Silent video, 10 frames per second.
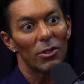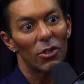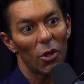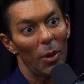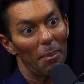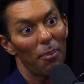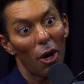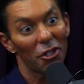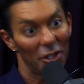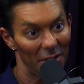So it
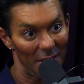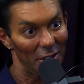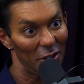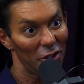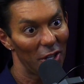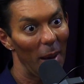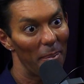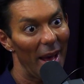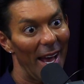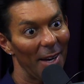punches. It just
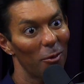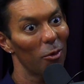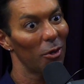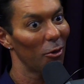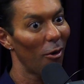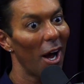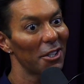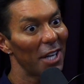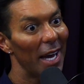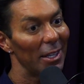shot back. Well, the
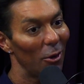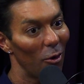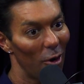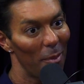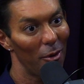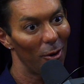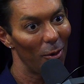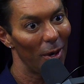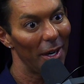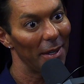garage hadn't gone up all
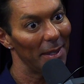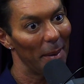the way.